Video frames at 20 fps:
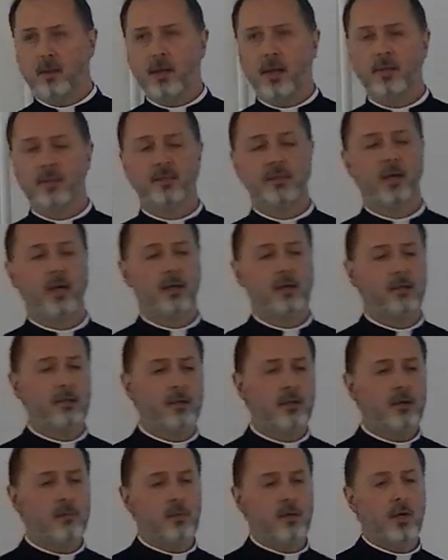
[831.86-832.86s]
That's the
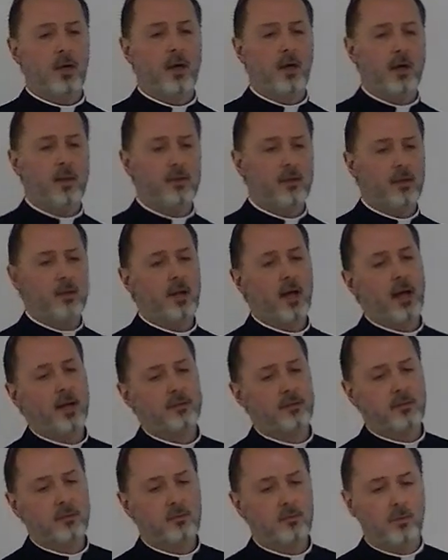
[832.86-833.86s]
idea behind the
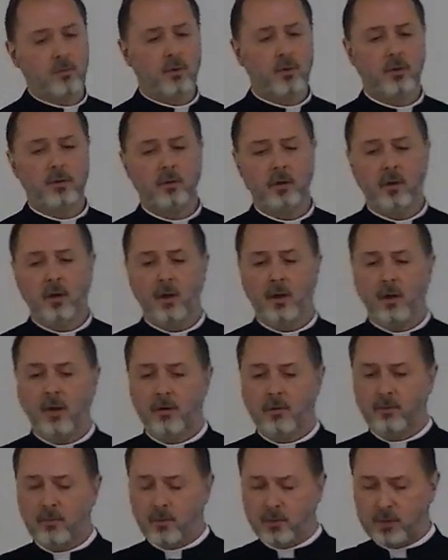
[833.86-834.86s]
Latin word
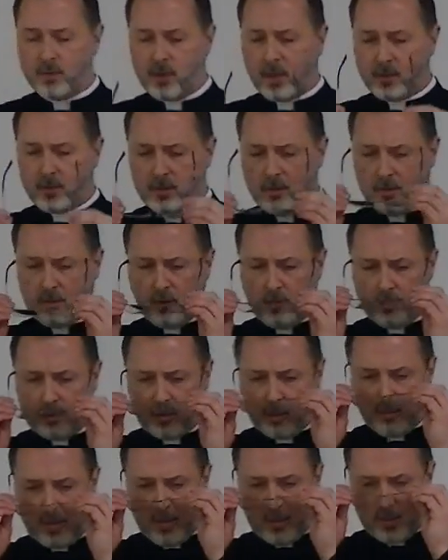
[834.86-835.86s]
for sacerdos.
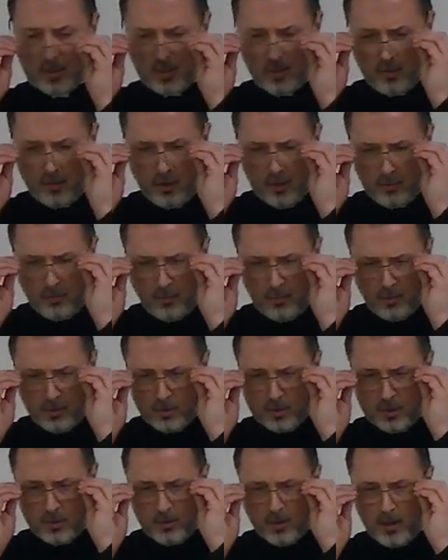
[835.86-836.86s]
But it's a good
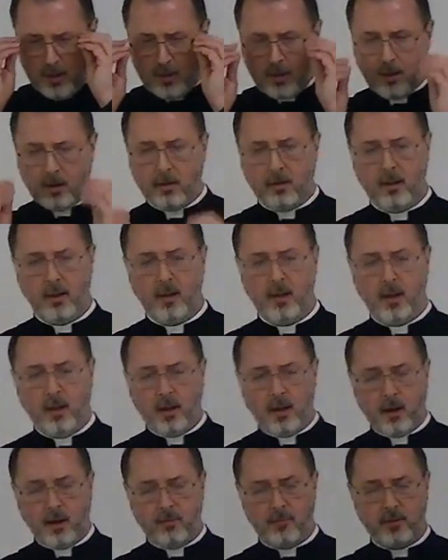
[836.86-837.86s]
portrayal
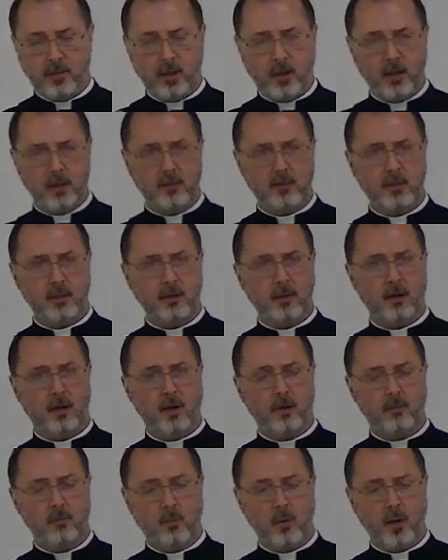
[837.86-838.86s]
of the idea
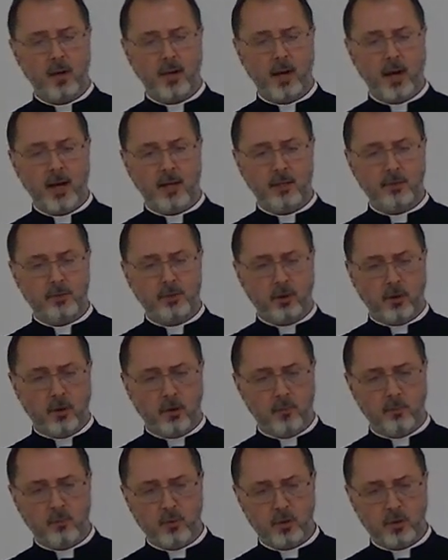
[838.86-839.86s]
of what
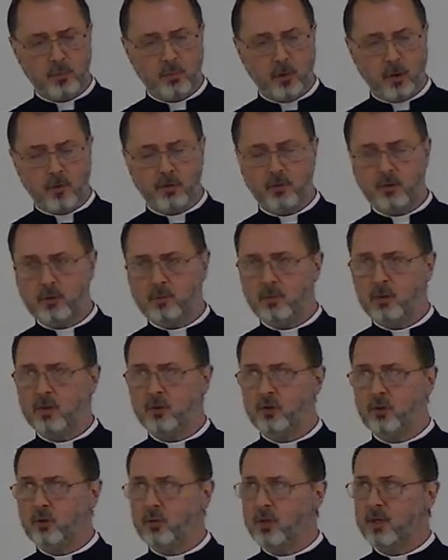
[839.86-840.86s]
Adam was supposed to be
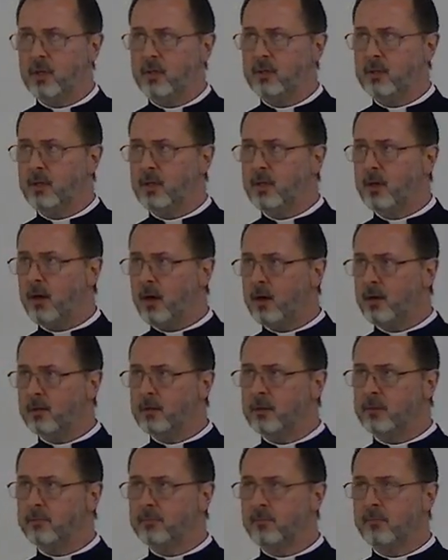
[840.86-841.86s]
doing in the
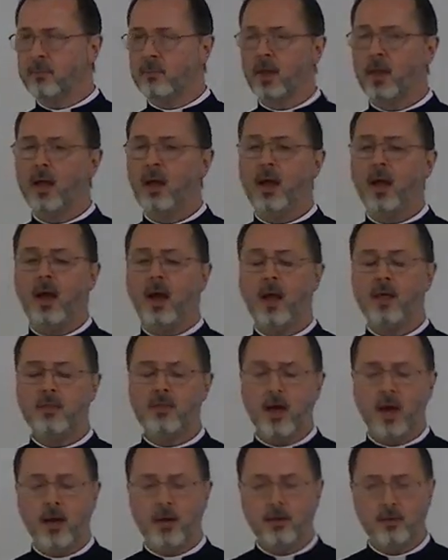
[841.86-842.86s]
garden. And
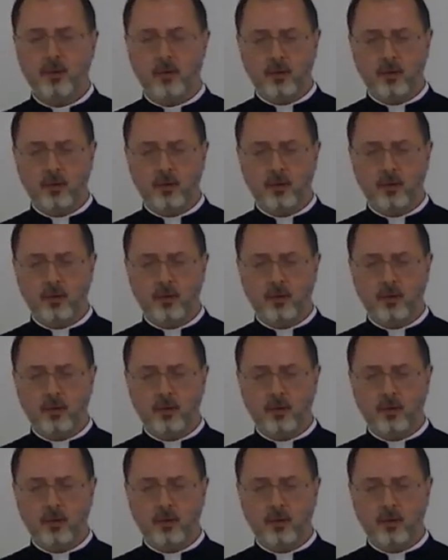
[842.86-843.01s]
that